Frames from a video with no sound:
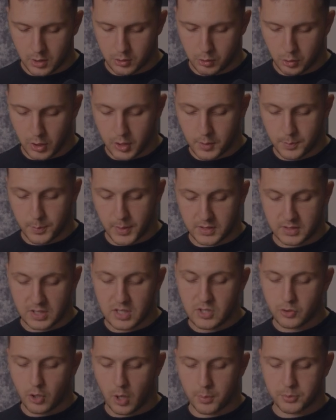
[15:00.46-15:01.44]
do it, but
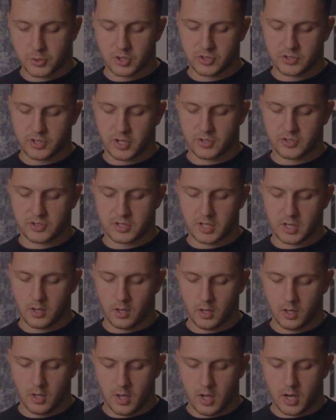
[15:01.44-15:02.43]
these options are
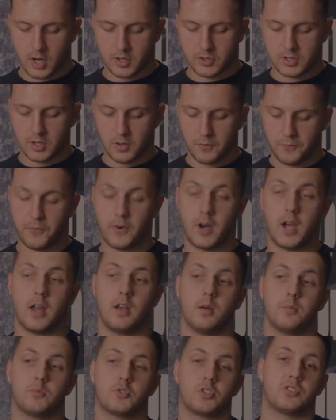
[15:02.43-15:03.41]
still
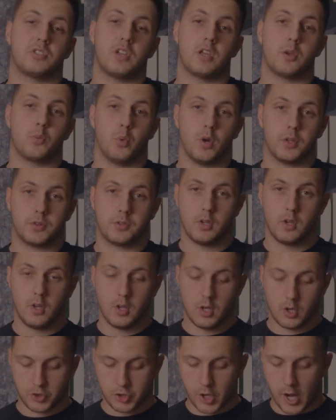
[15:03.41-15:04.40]
fine. I'm just saying what
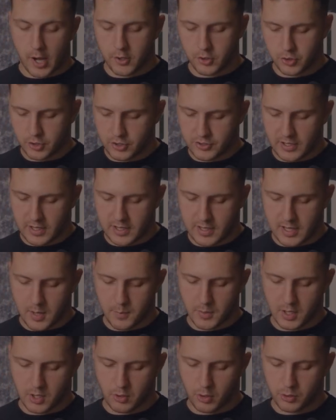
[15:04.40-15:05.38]
challenges I
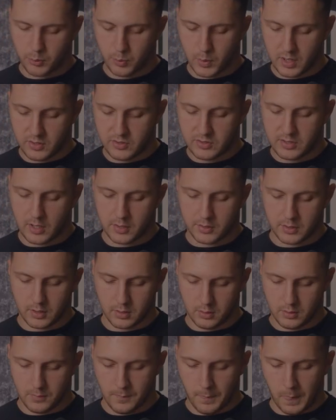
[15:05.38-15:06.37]
came across when I
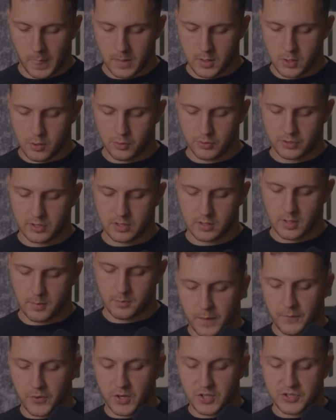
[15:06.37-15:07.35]
started using
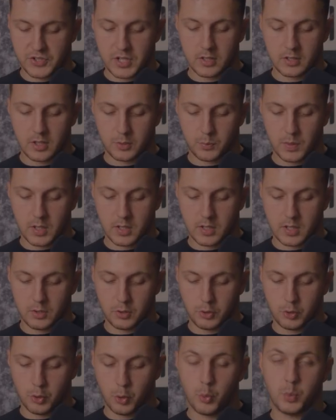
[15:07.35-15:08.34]
them. The first thing that we
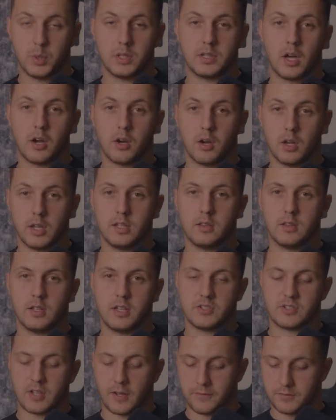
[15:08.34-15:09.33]
can do with our lead
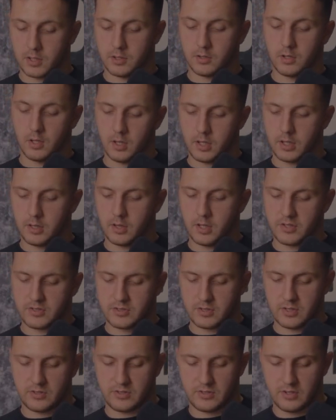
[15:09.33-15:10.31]
list after the lead
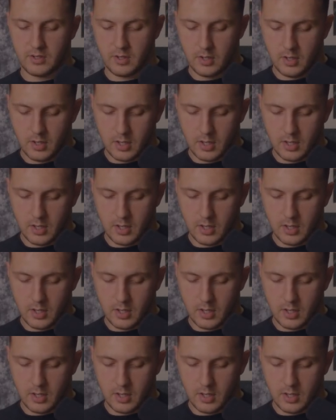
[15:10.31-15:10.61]
list is